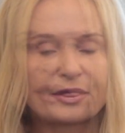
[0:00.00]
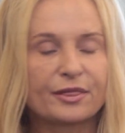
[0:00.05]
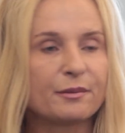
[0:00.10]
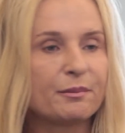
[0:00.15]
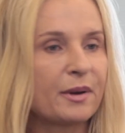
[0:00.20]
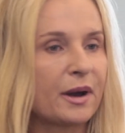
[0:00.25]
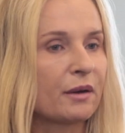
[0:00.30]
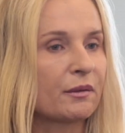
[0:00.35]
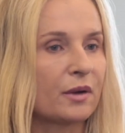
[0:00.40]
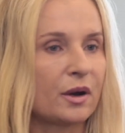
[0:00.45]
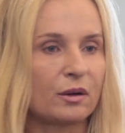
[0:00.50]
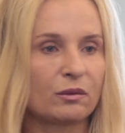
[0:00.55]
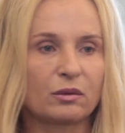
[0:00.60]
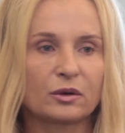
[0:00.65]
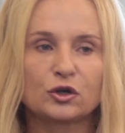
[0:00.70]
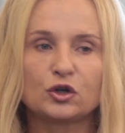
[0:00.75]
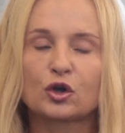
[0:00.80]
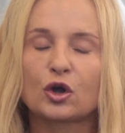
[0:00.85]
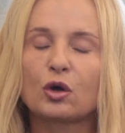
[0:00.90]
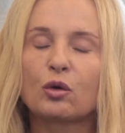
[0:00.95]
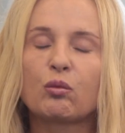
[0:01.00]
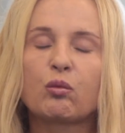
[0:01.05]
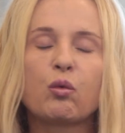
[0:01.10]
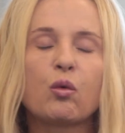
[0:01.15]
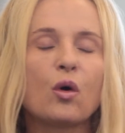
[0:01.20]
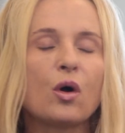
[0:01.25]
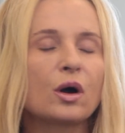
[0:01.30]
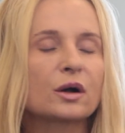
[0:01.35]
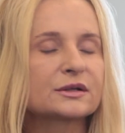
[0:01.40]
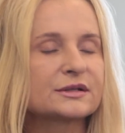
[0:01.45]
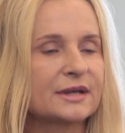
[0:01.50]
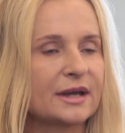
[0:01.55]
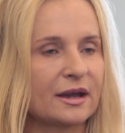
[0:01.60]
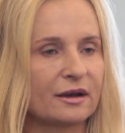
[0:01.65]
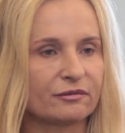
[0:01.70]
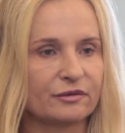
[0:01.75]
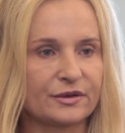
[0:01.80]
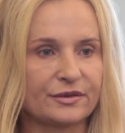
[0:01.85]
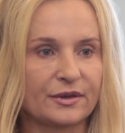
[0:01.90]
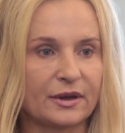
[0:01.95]
The borough, you can walk to
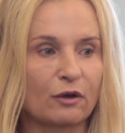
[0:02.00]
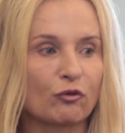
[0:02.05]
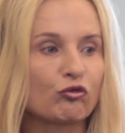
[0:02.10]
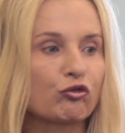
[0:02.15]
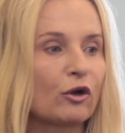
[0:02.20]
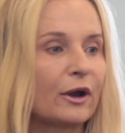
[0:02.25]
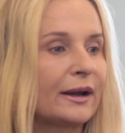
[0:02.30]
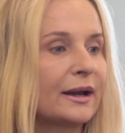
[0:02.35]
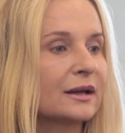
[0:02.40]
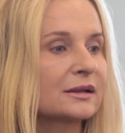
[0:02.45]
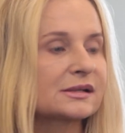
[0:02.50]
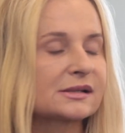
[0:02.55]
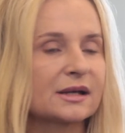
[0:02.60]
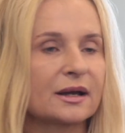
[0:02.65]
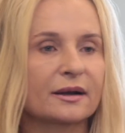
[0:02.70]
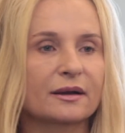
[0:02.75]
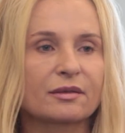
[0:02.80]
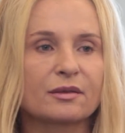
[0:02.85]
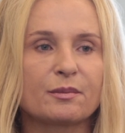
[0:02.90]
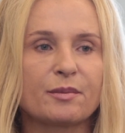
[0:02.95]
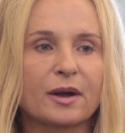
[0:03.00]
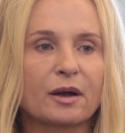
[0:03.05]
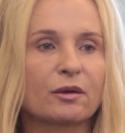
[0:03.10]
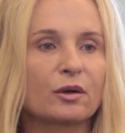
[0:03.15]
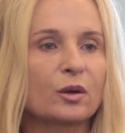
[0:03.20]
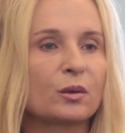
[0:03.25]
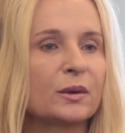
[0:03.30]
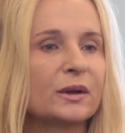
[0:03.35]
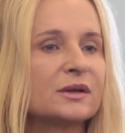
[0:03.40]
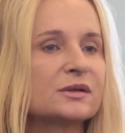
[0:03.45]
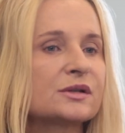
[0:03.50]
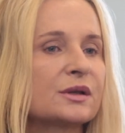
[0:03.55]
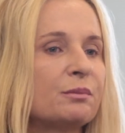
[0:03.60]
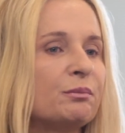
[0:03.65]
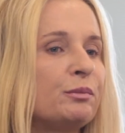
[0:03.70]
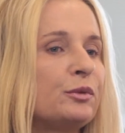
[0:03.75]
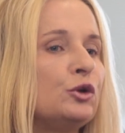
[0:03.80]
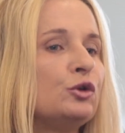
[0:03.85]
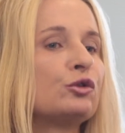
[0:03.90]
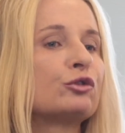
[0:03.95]
everything. Right outside of the borough is a
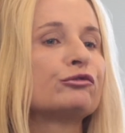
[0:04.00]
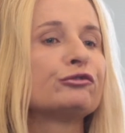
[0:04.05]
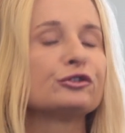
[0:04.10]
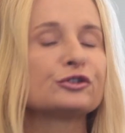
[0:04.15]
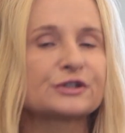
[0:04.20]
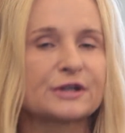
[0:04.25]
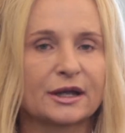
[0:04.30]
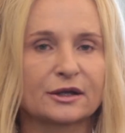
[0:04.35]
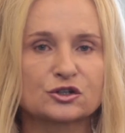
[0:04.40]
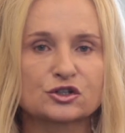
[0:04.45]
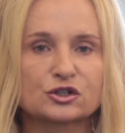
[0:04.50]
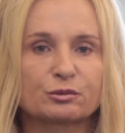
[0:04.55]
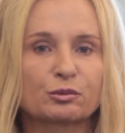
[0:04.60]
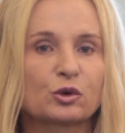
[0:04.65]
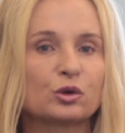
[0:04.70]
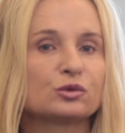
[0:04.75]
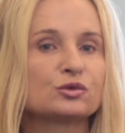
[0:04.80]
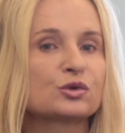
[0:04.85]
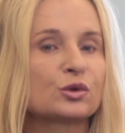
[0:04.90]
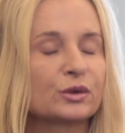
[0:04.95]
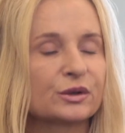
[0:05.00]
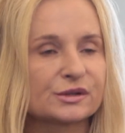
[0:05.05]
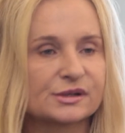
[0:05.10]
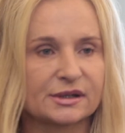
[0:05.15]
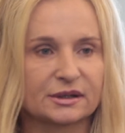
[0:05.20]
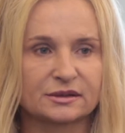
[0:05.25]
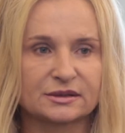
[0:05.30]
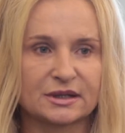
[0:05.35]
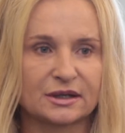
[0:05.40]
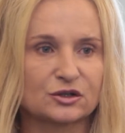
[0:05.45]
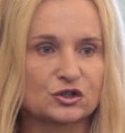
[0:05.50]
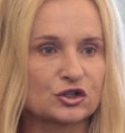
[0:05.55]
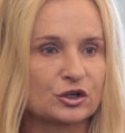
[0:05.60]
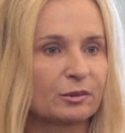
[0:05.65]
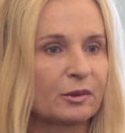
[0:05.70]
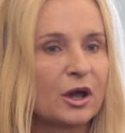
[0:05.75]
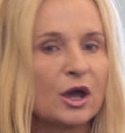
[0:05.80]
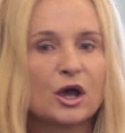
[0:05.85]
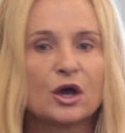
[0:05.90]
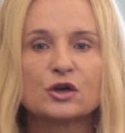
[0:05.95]
beautiful township called Doylestown
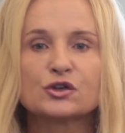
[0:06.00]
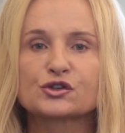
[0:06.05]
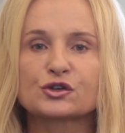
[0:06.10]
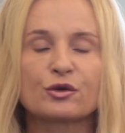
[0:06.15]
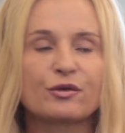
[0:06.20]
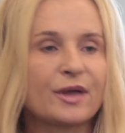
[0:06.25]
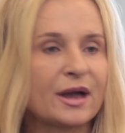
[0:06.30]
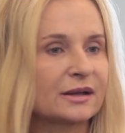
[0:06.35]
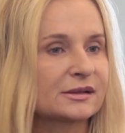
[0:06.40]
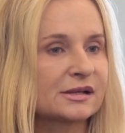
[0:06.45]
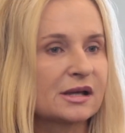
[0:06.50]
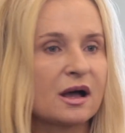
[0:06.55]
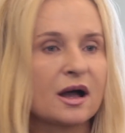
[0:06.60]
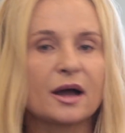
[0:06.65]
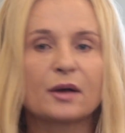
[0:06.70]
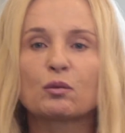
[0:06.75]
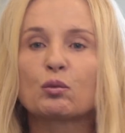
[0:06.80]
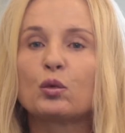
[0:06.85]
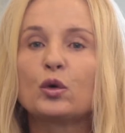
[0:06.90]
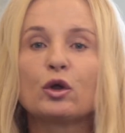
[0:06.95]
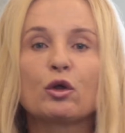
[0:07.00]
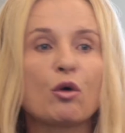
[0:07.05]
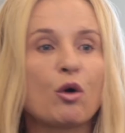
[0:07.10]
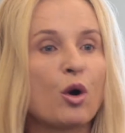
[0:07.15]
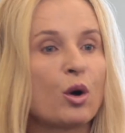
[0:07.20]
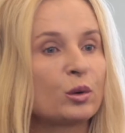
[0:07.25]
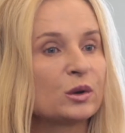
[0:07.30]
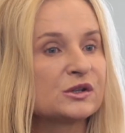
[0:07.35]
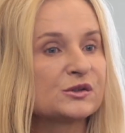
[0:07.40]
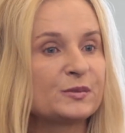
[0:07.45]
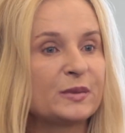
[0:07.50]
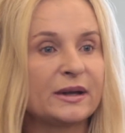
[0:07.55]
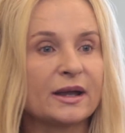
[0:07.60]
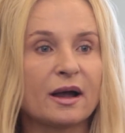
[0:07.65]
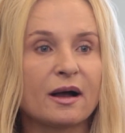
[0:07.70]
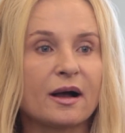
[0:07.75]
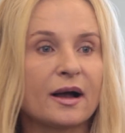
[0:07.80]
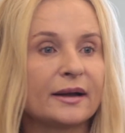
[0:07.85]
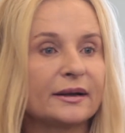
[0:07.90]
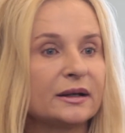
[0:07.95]
Township. So that's hot, will always be
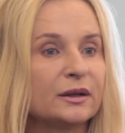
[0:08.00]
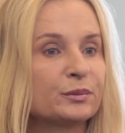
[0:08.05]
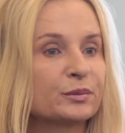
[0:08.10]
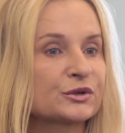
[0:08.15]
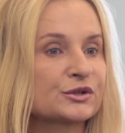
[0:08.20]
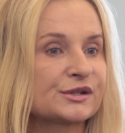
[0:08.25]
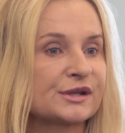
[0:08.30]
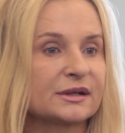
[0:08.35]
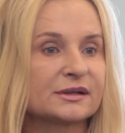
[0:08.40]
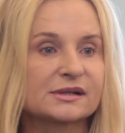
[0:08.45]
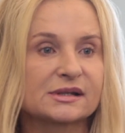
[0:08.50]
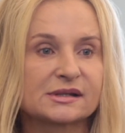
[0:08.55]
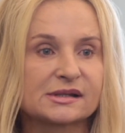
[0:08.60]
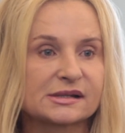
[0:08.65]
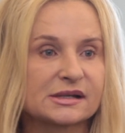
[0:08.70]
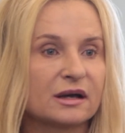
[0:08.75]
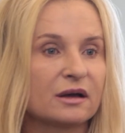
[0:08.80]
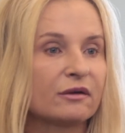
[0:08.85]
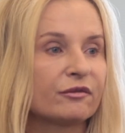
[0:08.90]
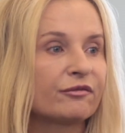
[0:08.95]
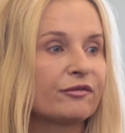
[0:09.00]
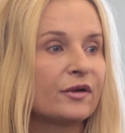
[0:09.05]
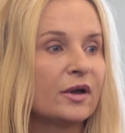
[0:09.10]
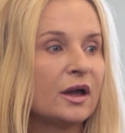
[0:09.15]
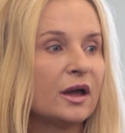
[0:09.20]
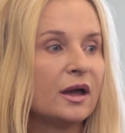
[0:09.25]
hot. It presents itself